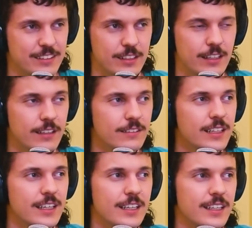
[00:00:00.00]
You know?
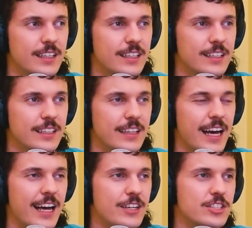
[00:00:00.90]

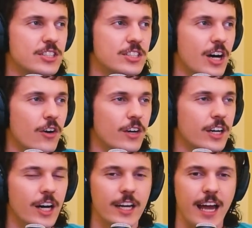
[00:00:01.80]
That is so
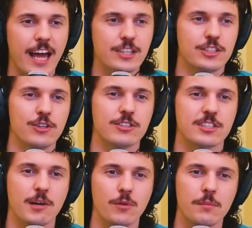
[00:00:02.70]
good. And dude,
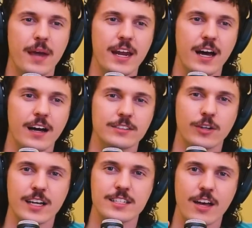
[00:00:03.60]

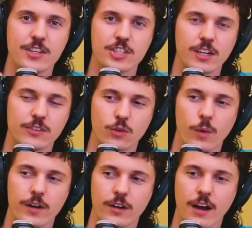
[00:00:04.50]
I saw this shit on
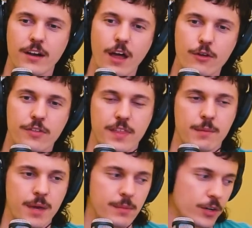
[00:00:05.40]
Twitter. Another thing
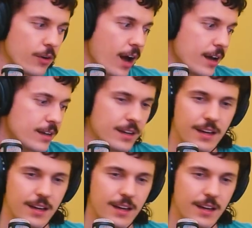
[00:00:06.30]
that made me cry.